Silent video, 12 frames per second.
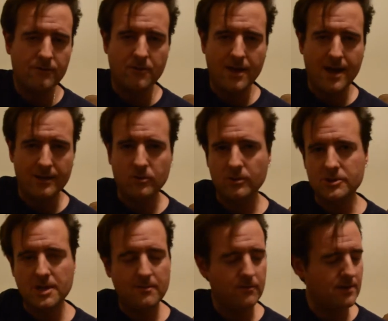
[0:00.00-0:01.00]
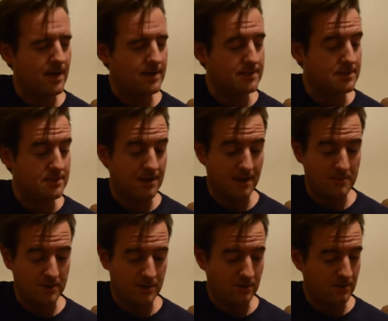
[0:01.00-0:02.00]
The chord shape for that is the
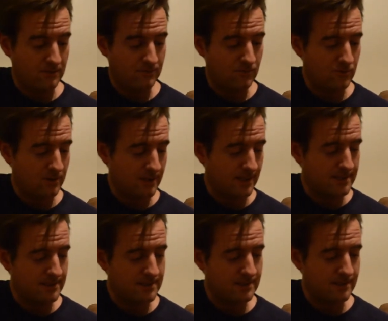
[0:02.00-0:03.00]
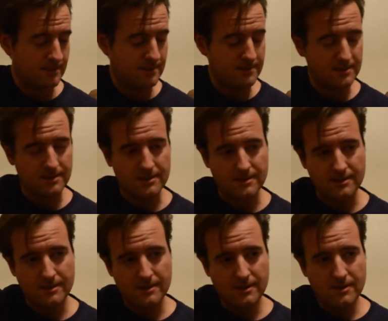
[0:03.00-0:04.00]
same in all 4 cases. It's
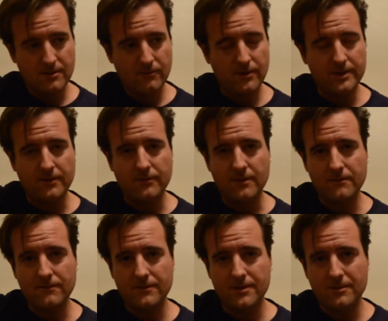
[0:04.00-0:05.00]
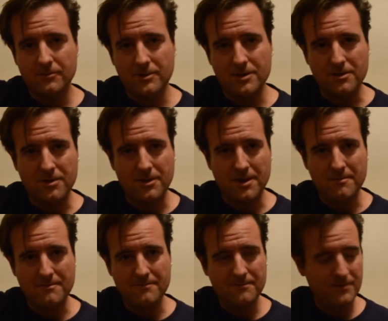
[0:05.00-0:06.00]
fret the 5th with your
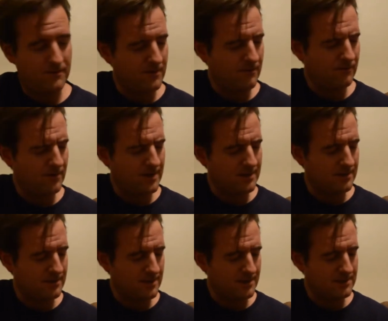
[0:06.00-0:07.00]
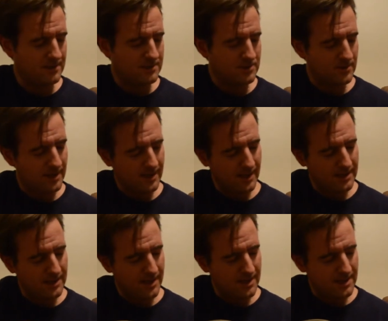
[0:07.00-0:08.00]
thumb, 5th fret on the 6th string,
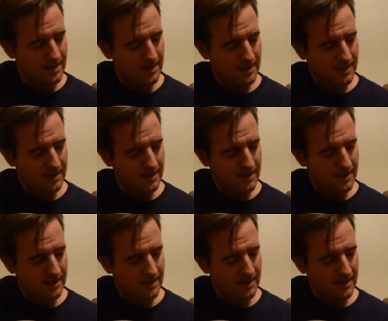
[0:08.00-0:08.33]
and then